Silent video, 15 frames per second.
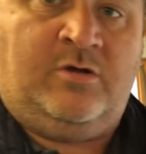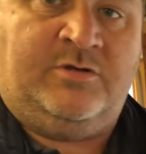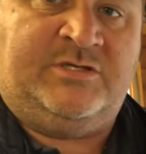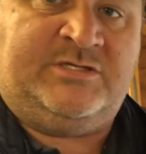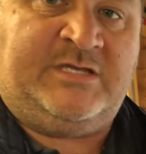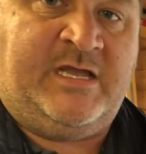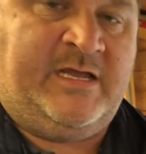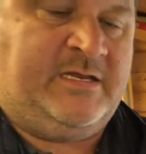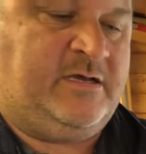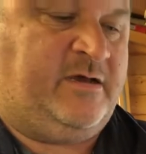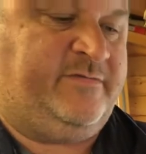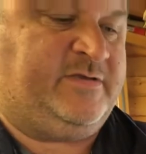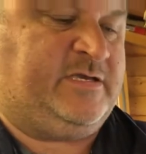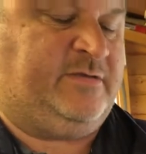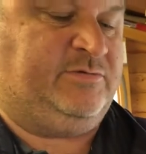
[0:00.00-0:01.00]
on the sander, I
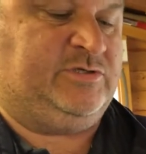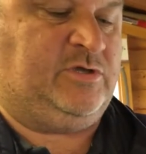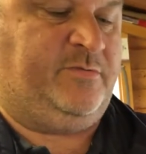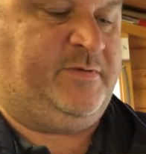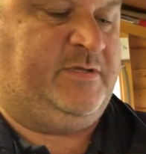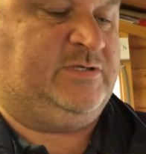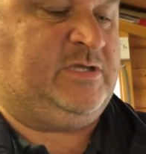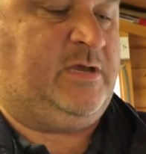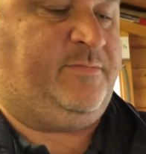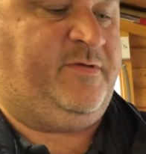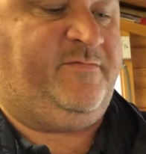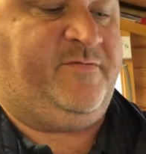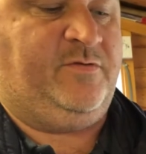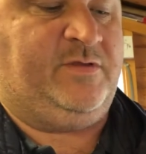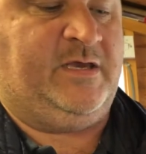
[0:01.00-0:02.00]
have to keep stopping. It's taken me a
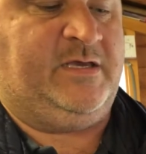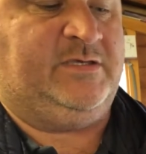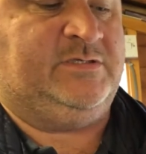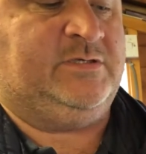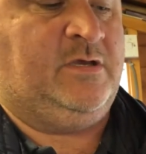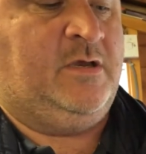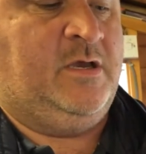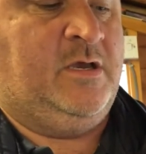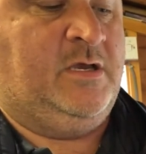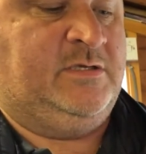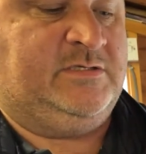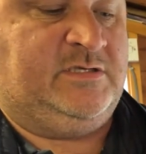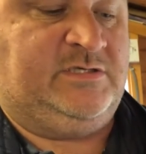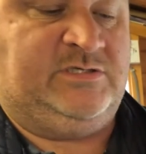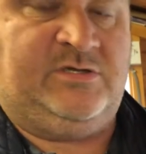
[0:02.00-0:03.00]
few days,
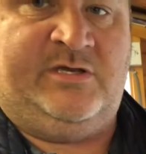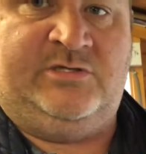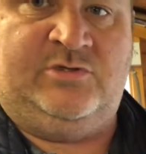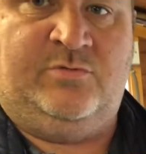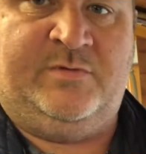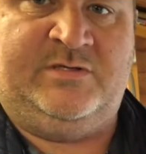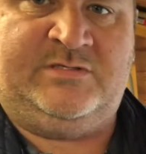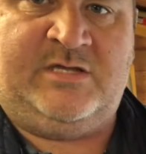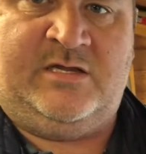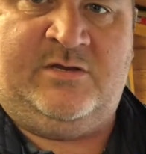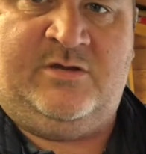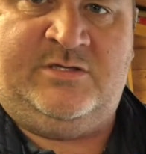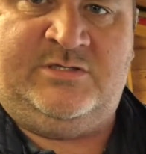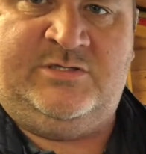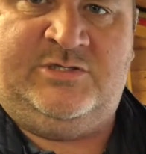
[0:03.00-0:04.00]
so this side's almost done
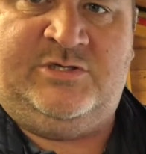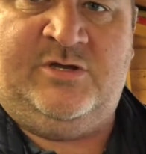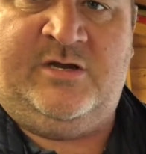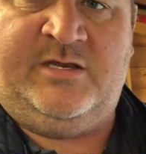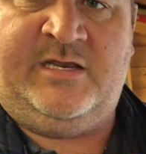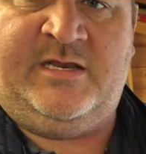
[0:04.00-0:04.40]
nice and shiny.